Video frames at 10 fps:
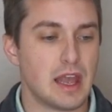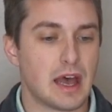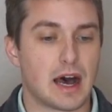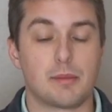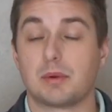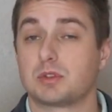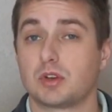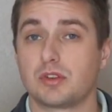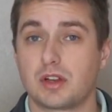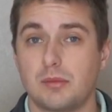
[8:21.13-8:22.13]
and I'm
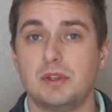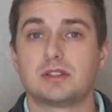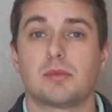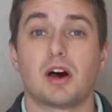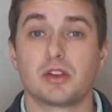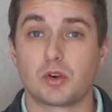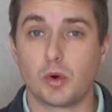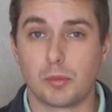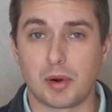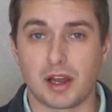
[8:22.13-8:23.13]
sure there are going to be some other
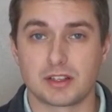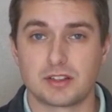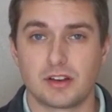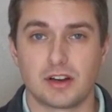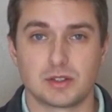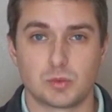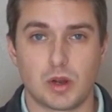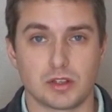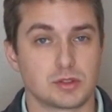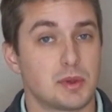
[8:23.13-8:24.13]
cool products there as
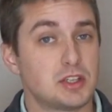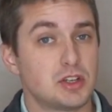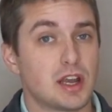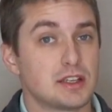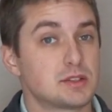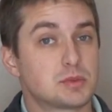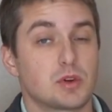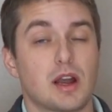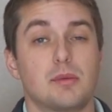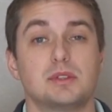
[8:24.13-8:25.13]
well. So make sure you guys
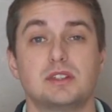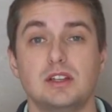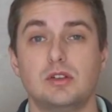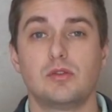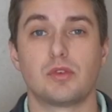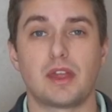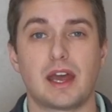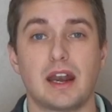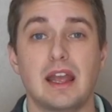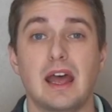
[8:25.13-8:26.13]
subscribe and stay tuned for
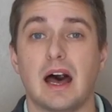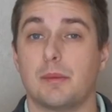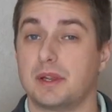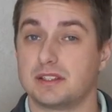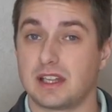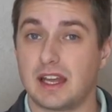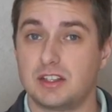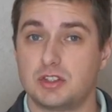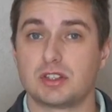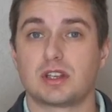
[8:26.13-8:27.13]
that because that
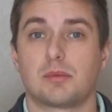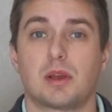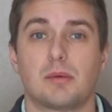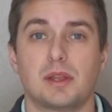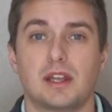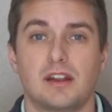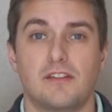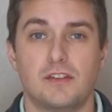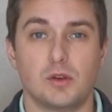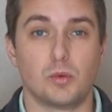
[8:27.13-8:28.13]
is just upcoming in a
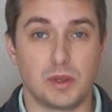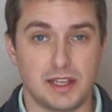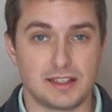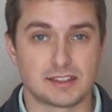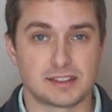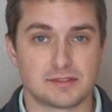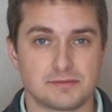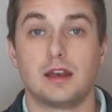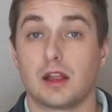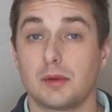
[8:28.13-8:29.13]
few weeks.
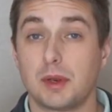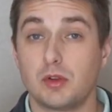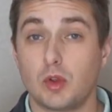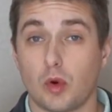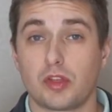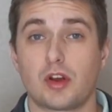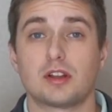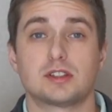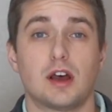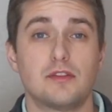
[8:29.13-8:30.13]
Now let me know your
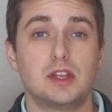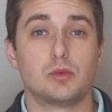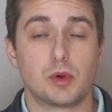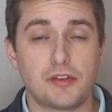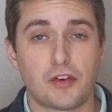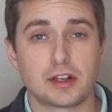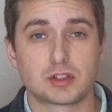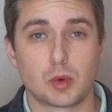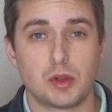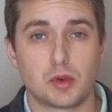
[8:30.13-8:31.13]
thoughts of the
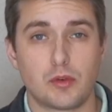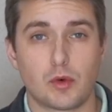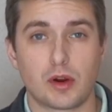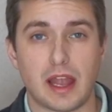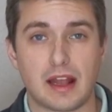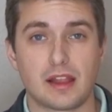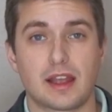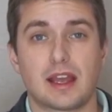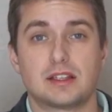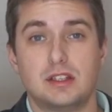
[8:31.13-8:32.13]
refreshed 2024
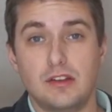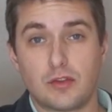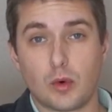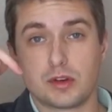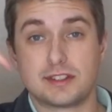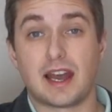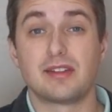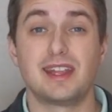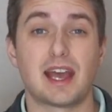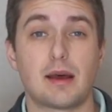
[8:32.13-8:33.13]
Cadillac XT4
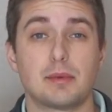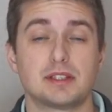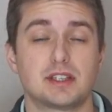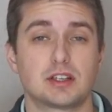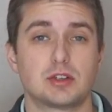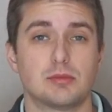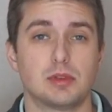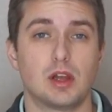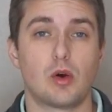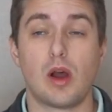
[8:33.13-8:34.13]
down in the comment section
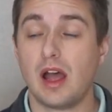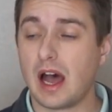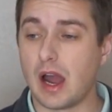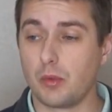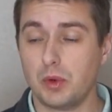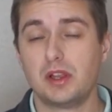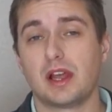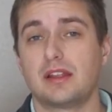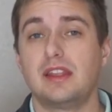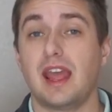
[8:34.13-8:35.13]
below. I really
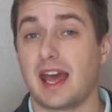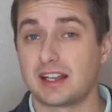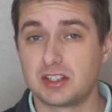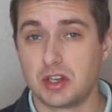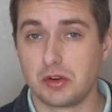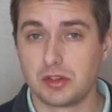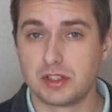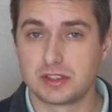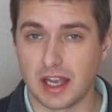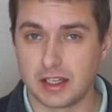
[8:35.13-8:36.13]
like the exterior
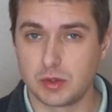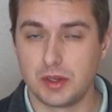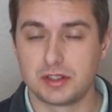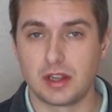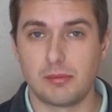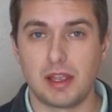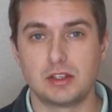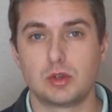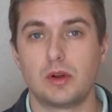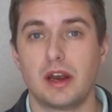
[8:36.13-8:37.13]
design tweaks they
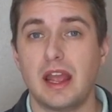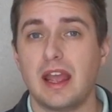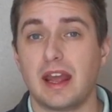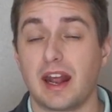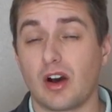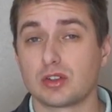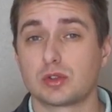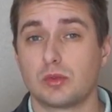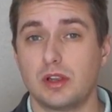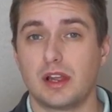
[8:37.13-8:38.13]
made to it, and I
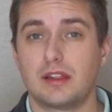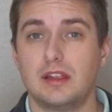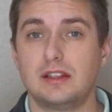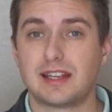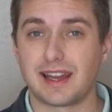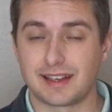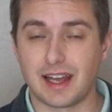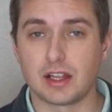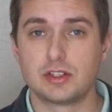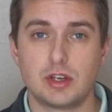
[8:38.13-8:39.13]
also really like the
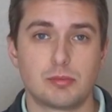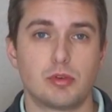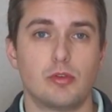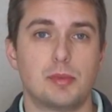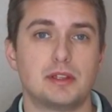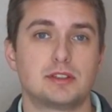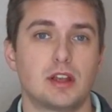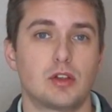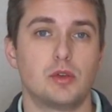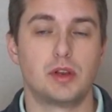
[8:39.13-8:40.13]
technology improvements,
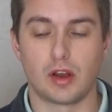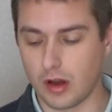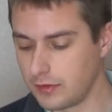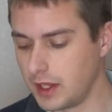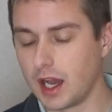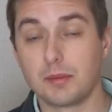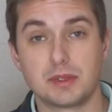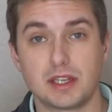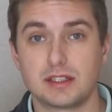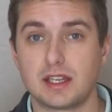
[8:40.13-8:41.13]
including all the
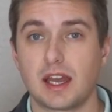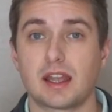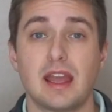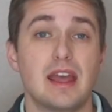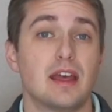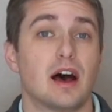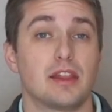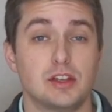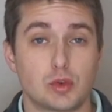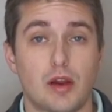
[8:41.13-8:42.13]
updated tech,
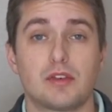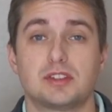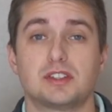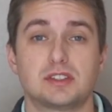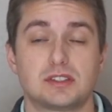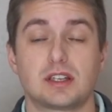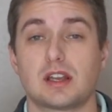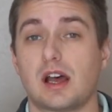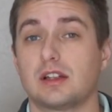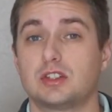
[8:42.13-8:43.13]
the driver assistance
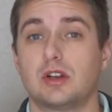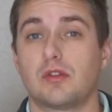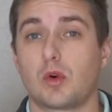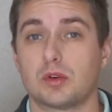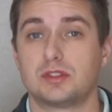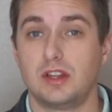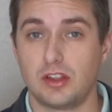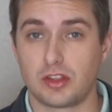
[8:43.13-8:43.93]
technology, and of course the